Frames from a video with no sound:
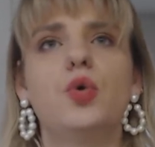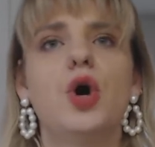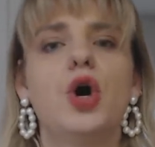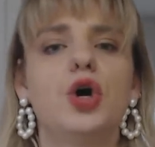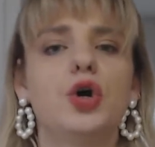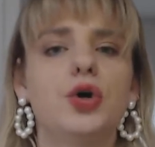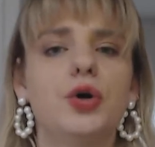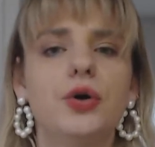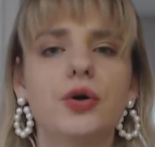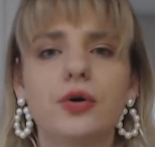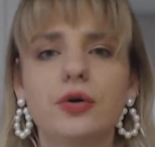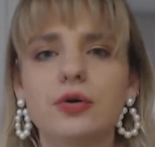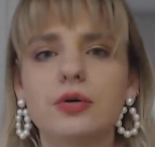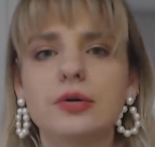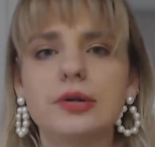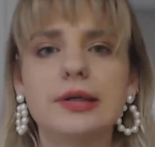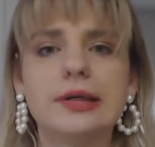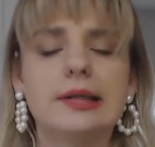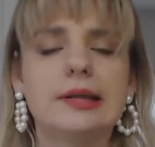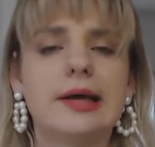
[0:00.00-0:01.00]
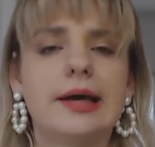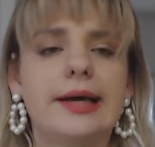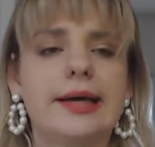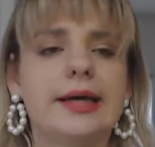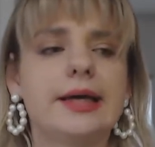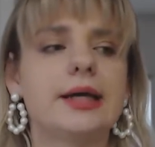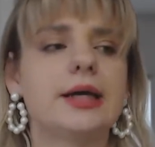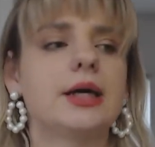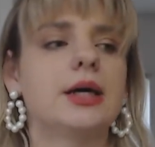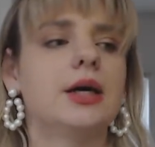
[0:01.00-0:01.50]
girly
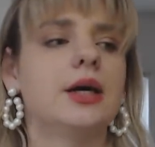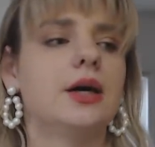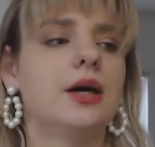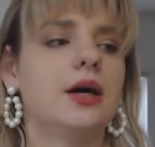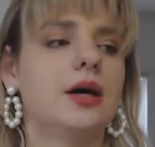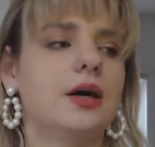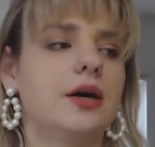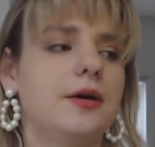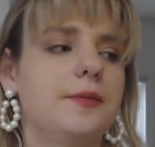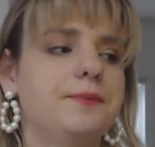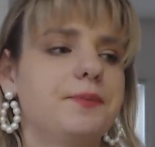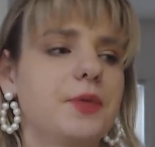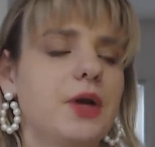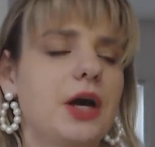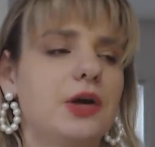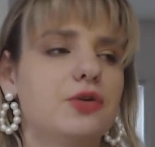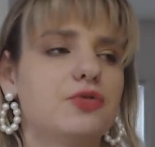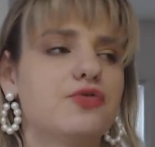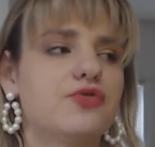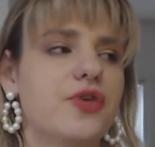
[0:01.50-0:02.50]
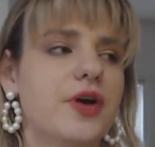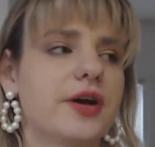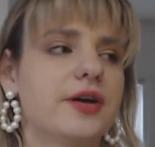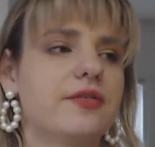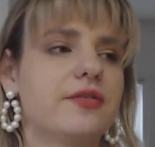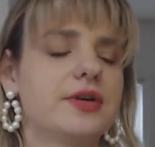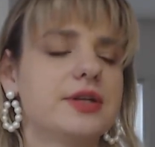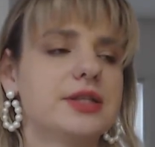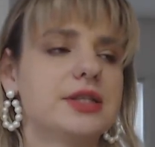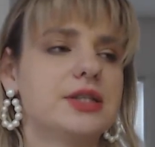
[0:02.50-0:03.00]
like kind of
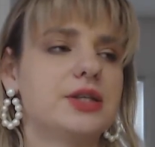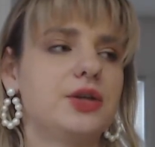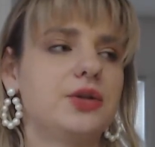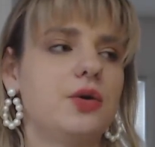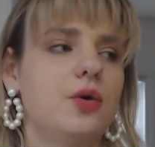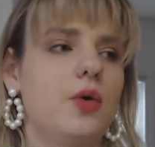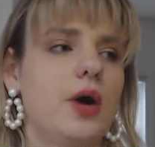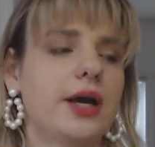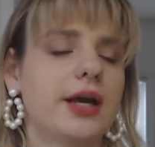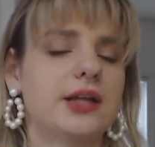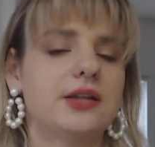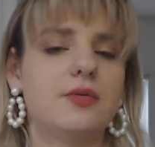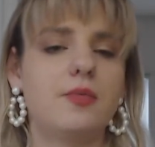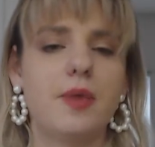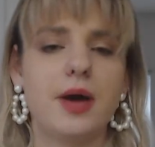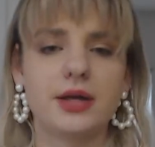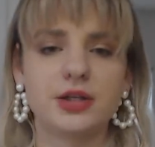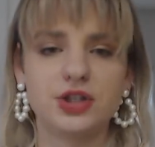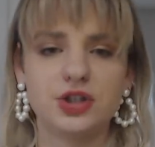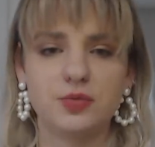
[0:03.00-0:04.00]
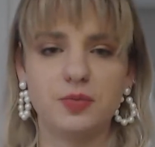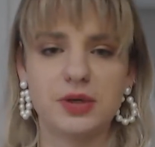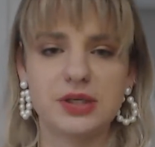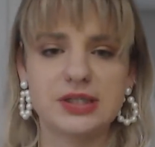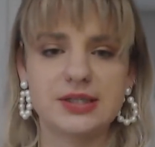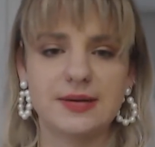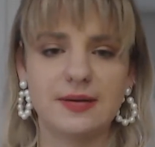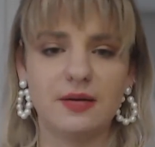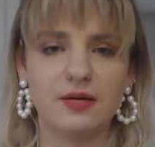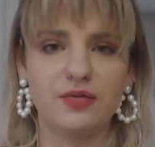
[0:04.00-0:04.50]
fragrance. I can imagine
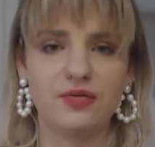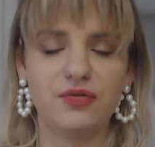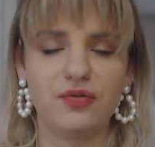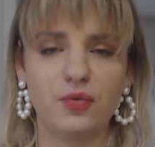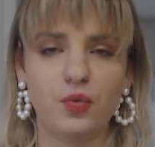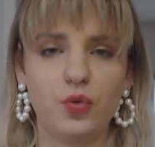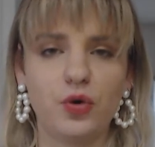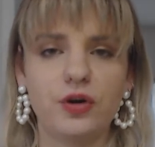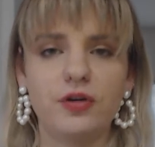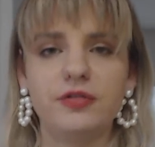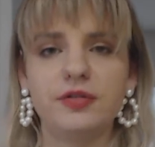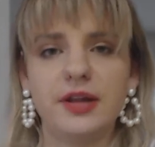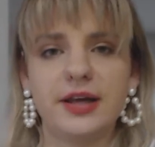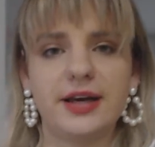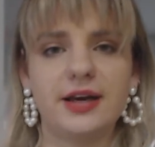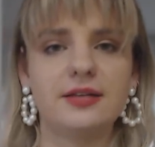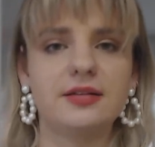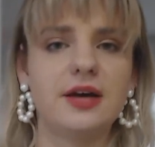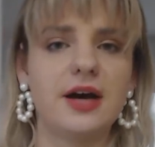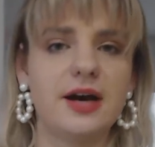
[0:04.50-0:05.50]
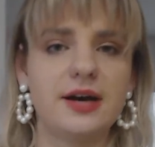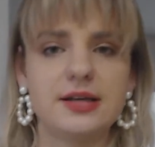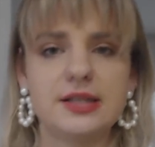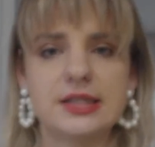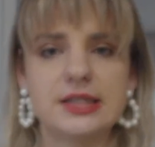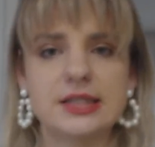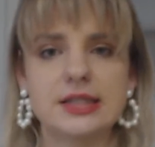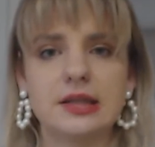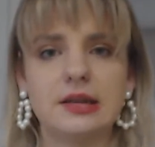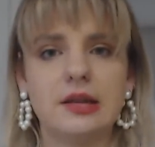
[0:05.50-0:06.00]
myself wearing like a
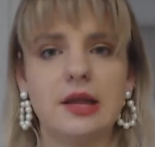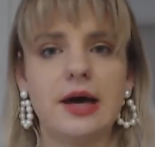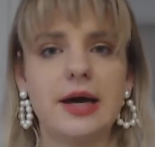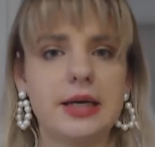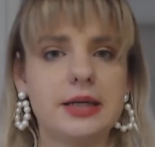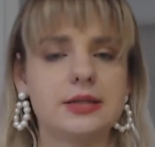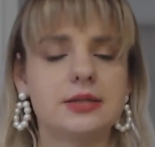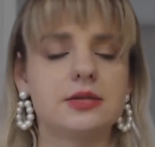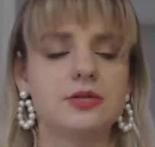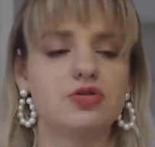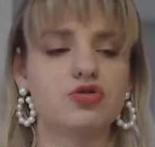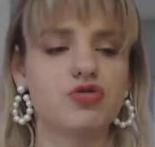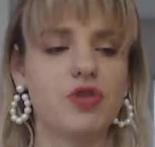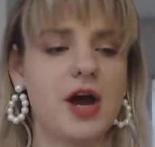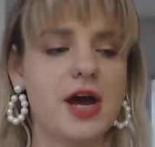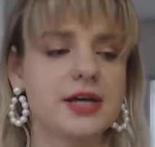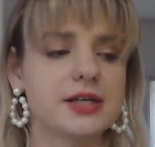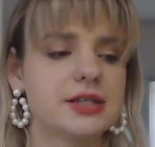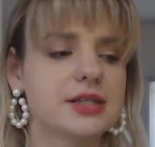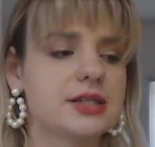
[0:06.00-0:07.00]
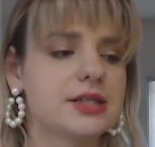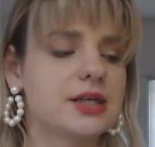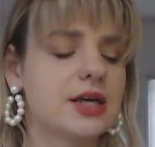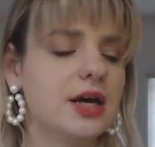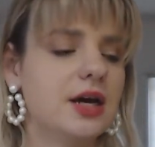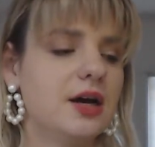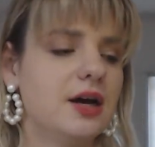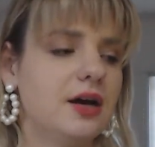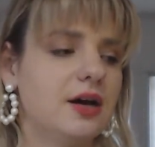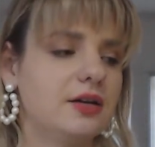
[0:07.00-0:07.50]
nice light dress,
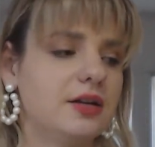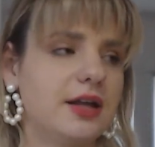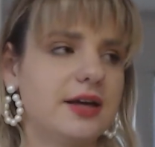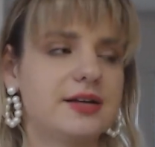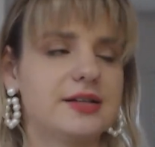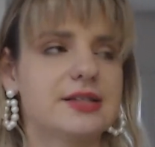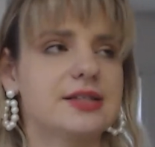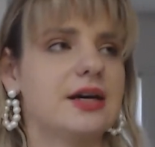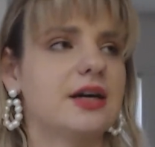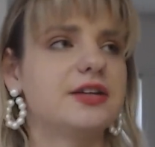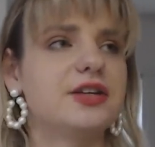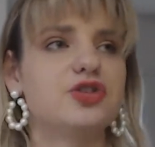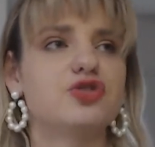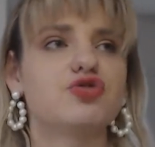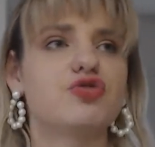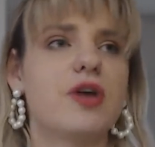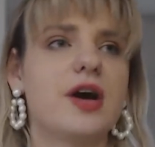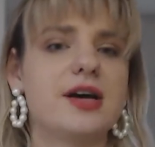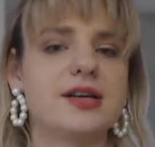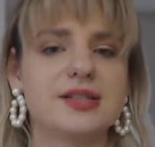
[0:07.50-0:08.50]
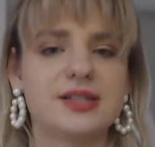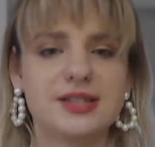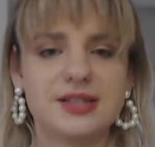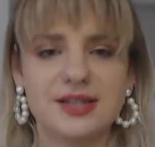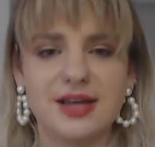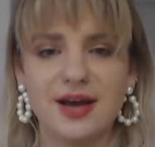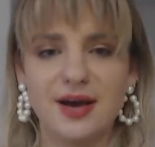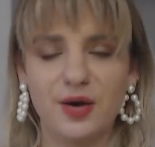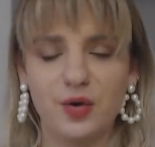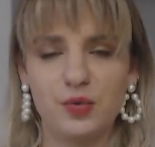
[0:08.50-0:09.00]
like a sunny dress
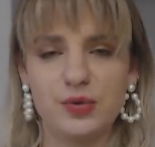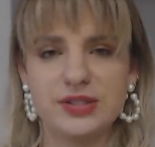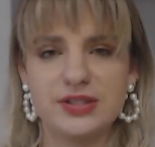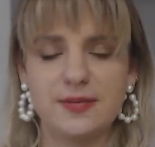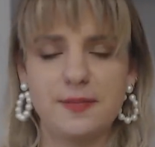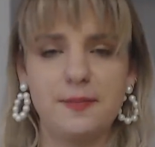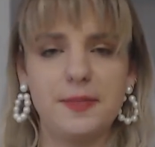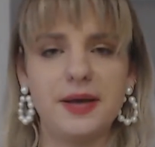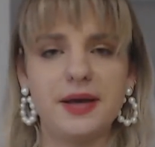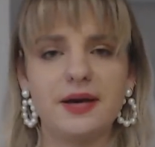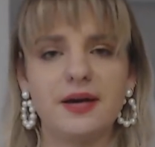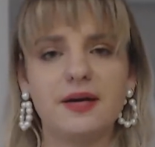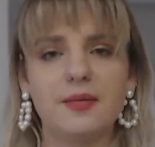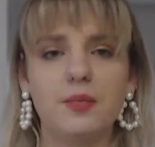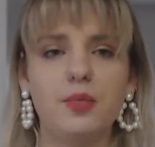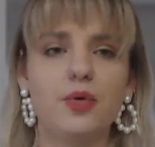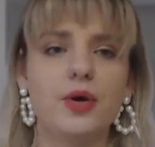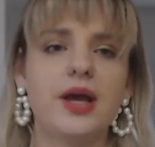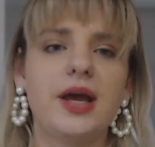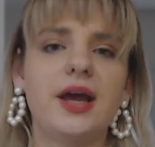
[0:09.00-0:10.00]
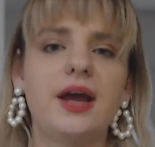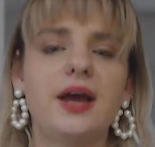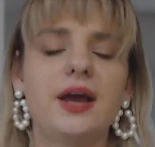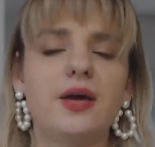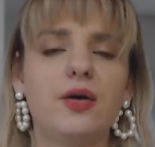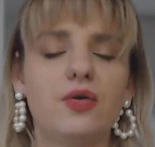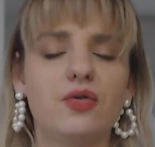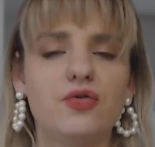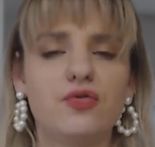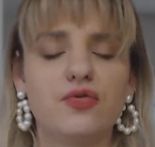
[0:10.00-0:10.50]
with a big bouquet
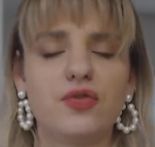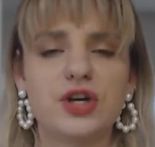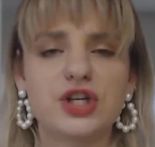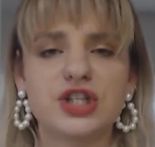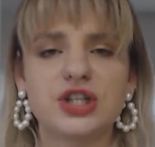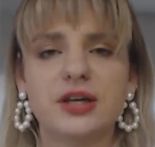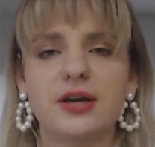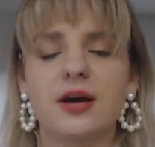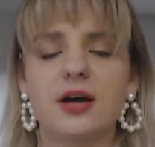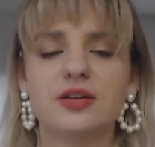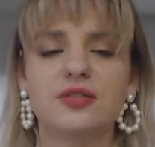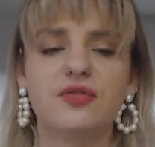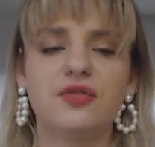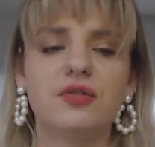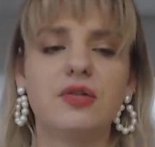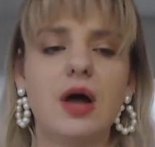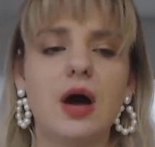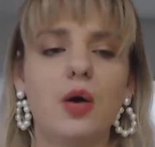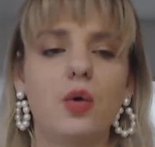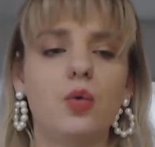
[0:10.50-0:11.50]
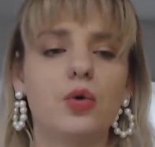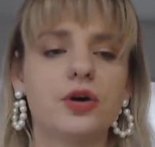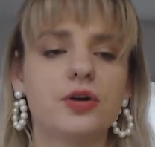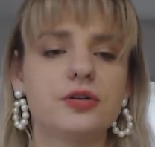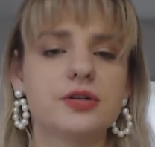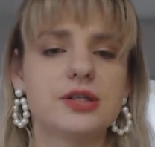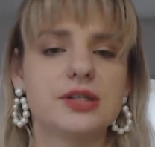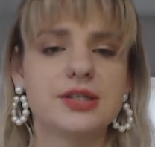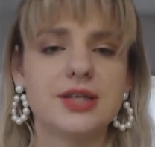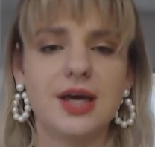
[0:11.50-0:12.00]
of freshly cut
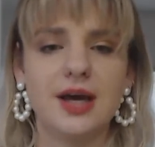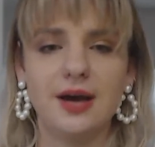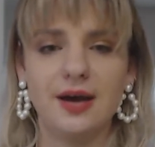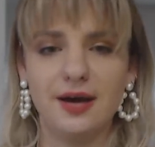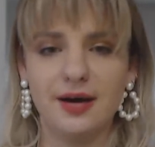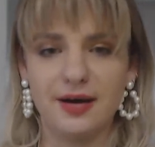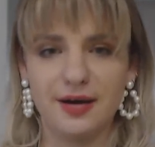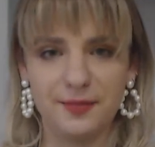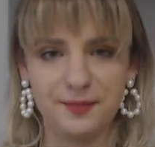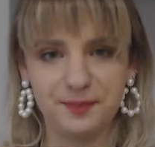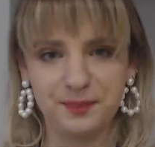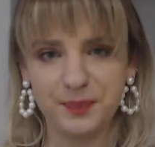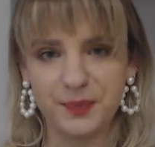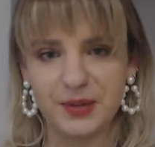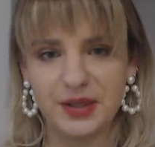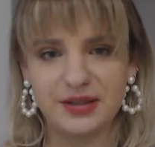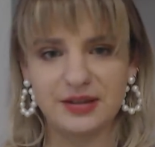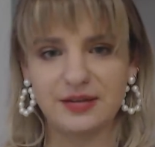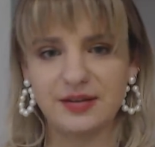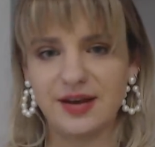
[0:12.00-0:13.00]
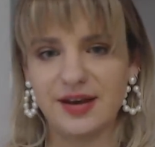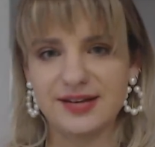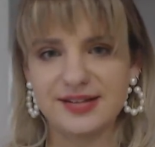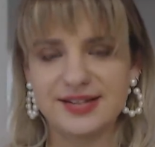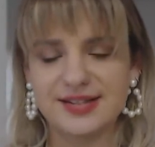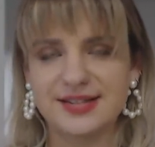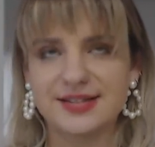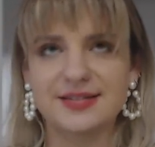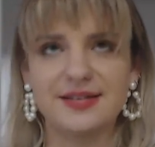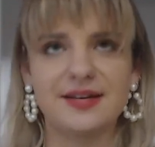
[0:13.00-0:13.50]
flowers, in a
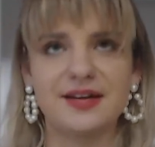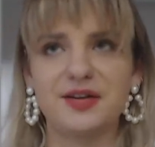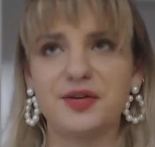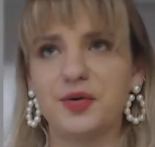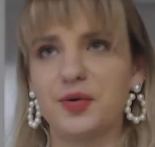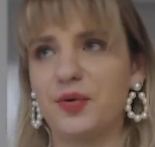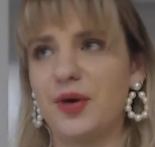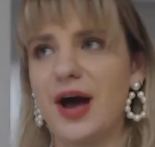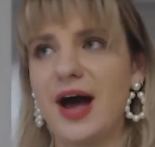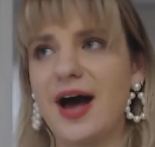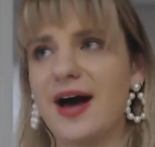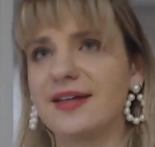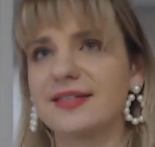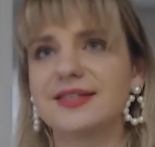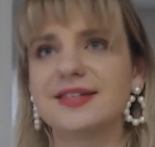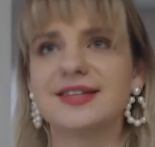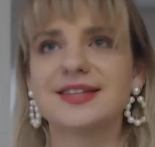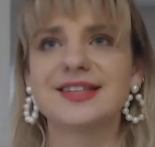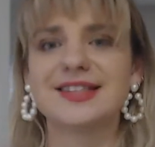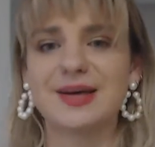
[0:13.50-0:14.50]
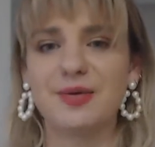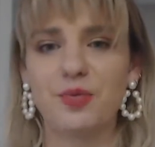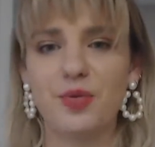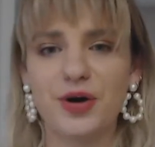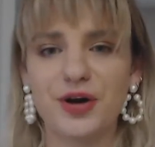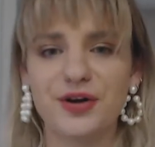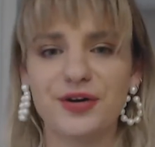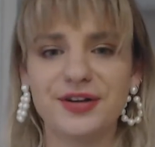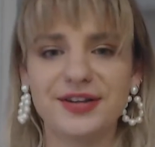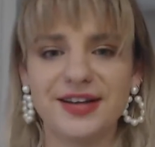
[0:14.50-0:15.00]
nice, I don't know, hat
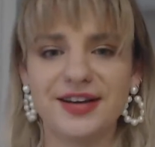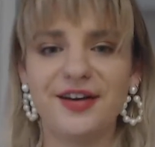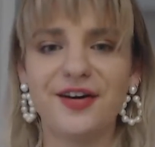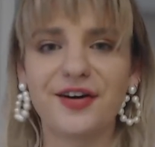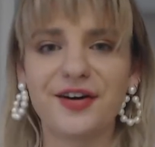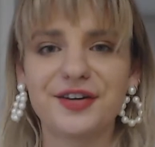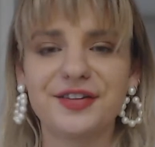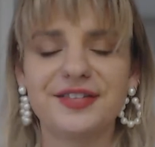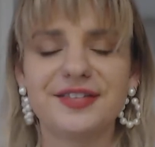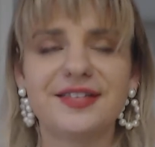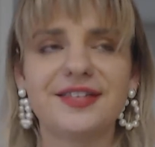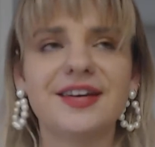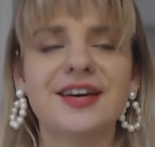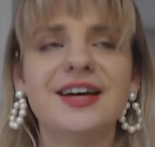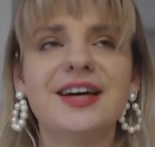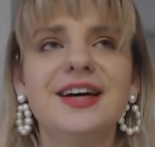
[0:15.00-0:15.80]
somewhere in the garden.